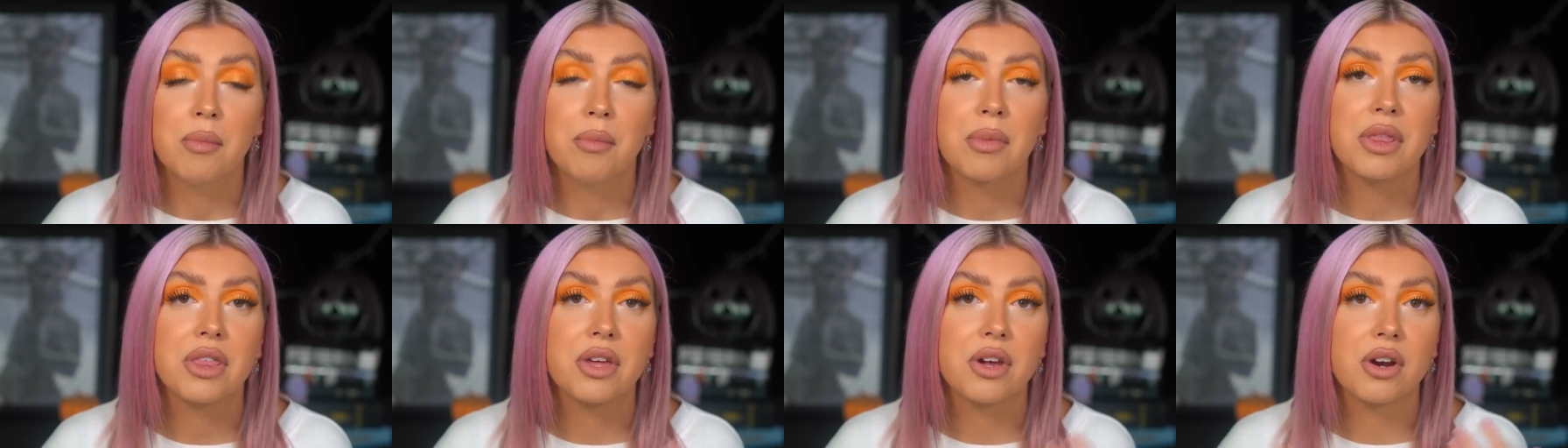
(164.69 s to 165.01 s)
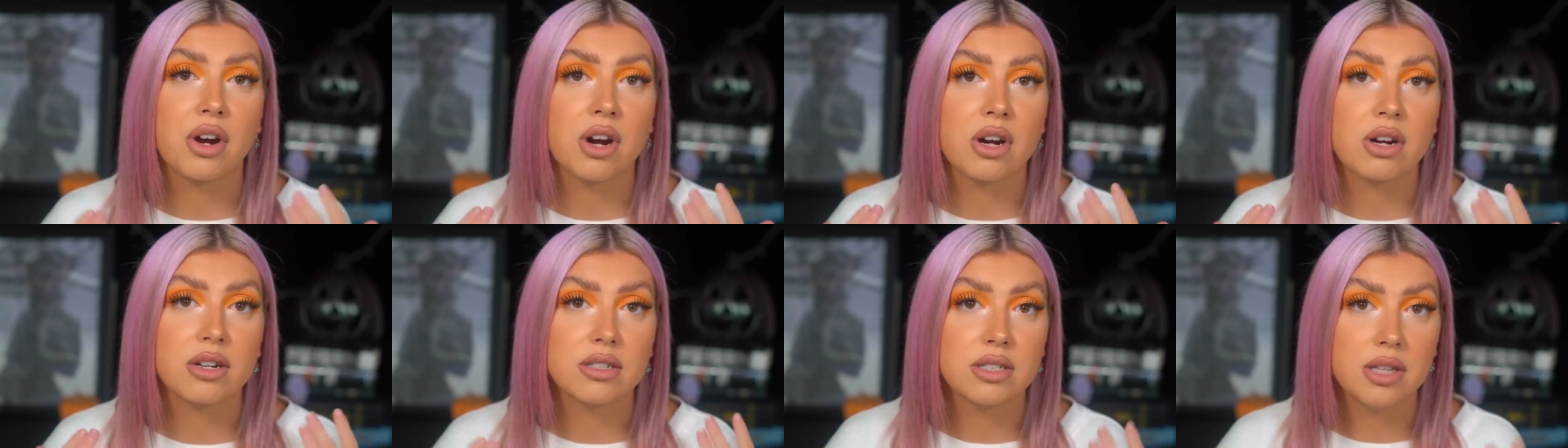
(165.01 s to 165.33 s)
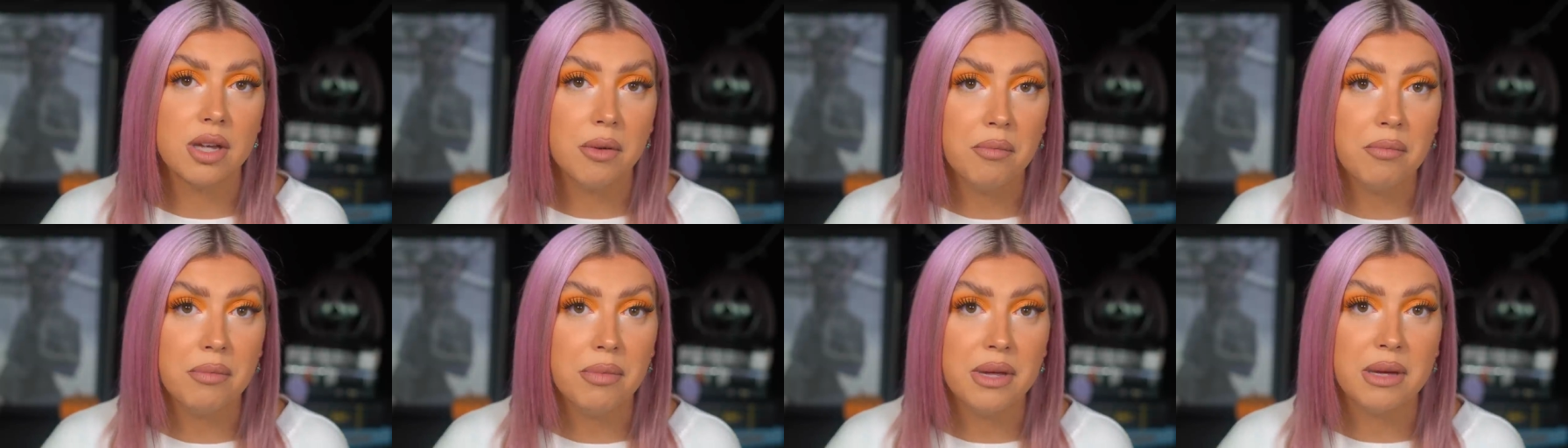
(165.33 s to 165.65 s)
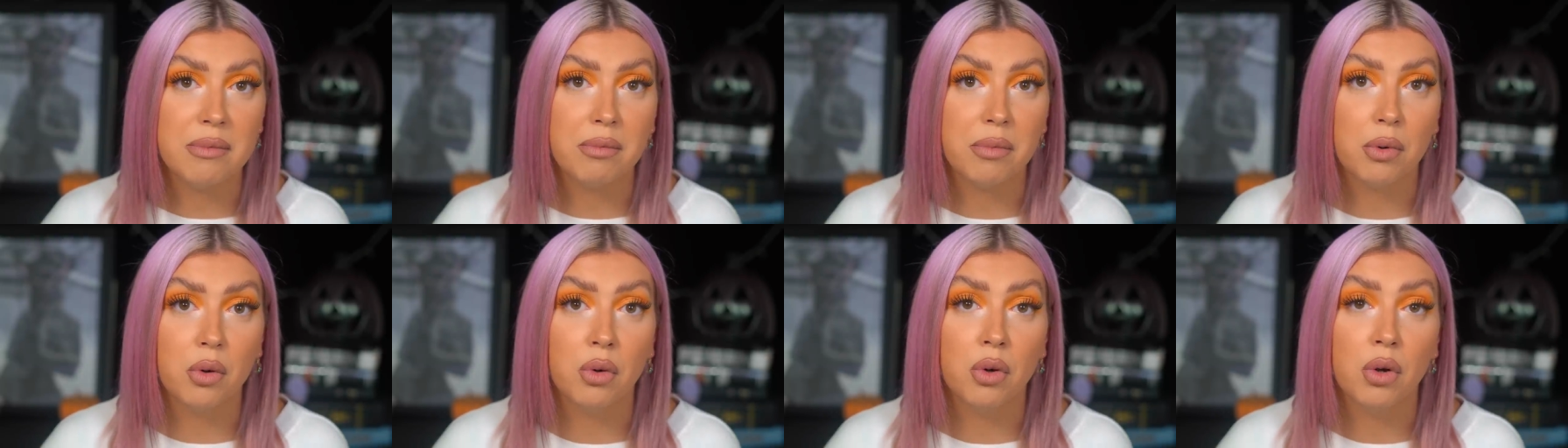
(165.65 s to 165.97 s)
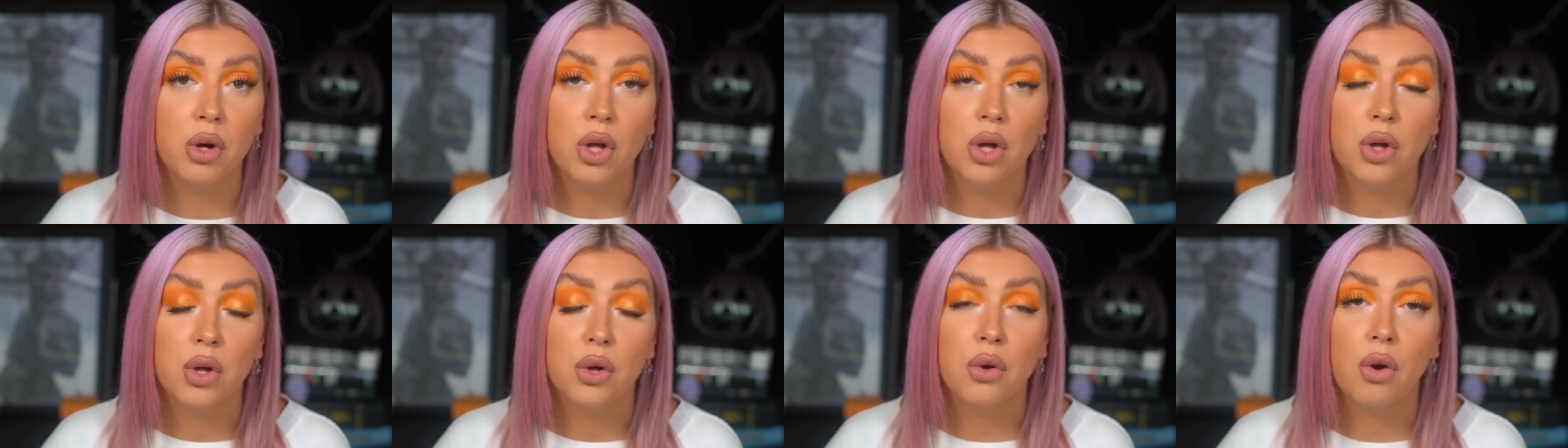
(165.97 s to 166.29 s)
But there are some people
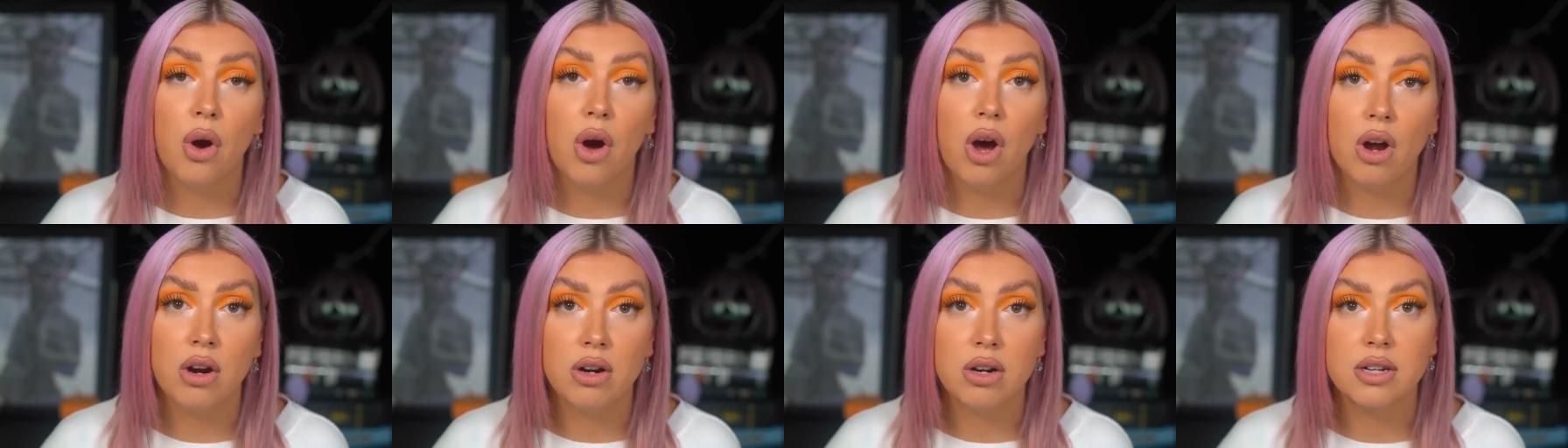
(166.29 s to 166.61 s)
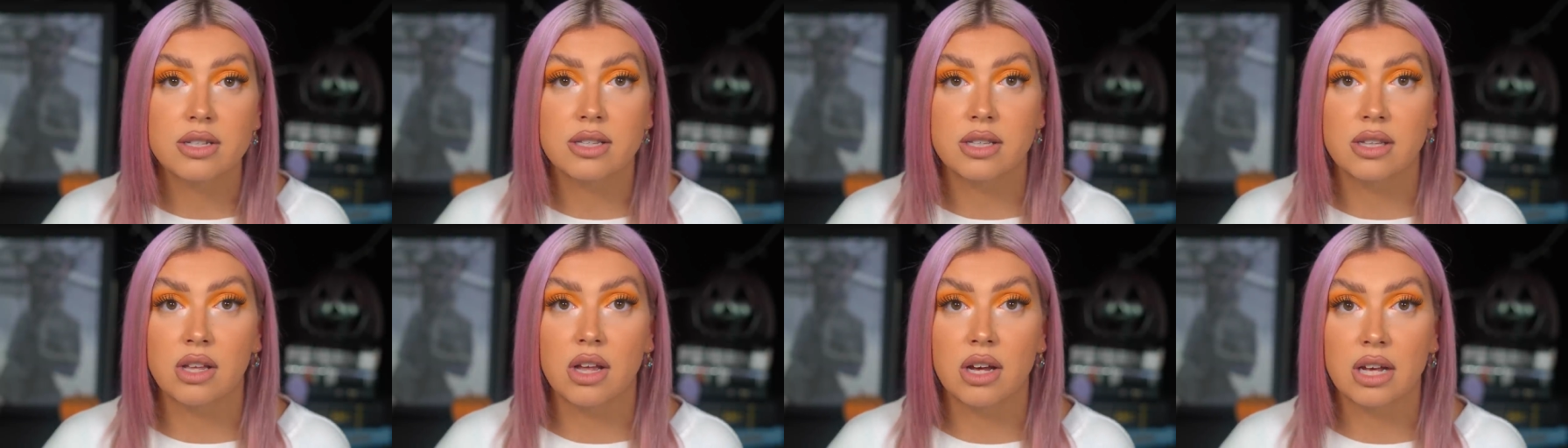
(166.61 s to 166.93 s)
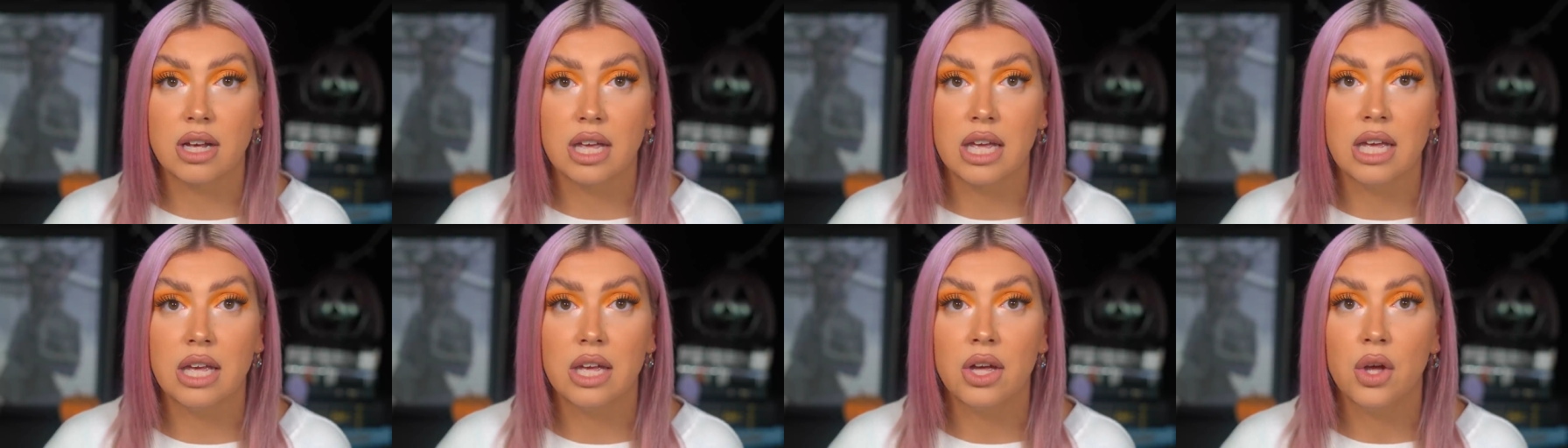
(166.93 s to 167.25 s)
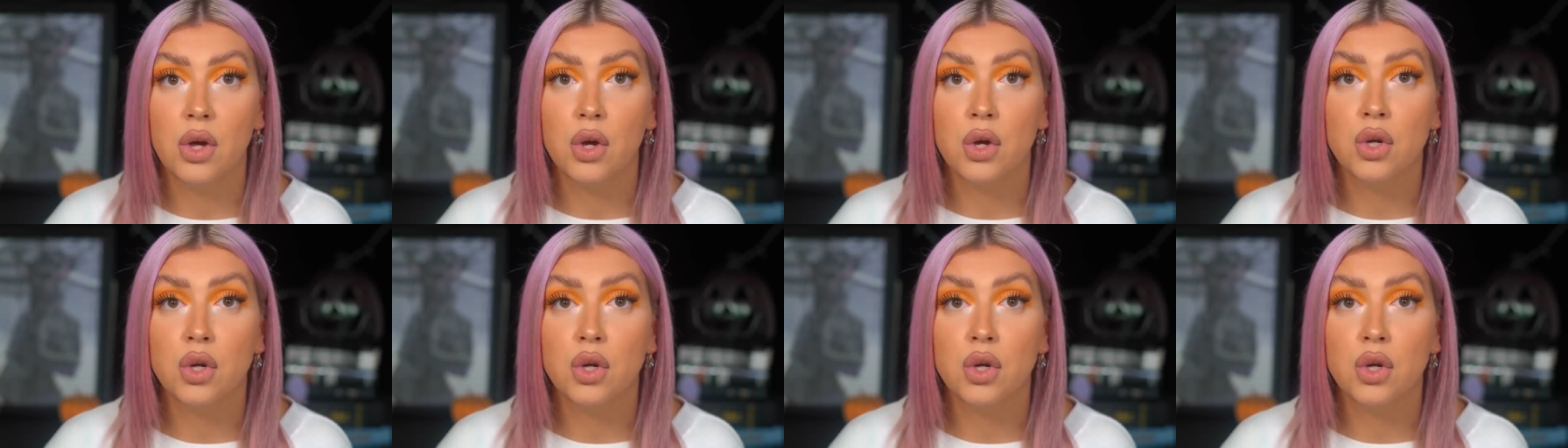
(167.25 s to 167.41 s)
who aren't as lucky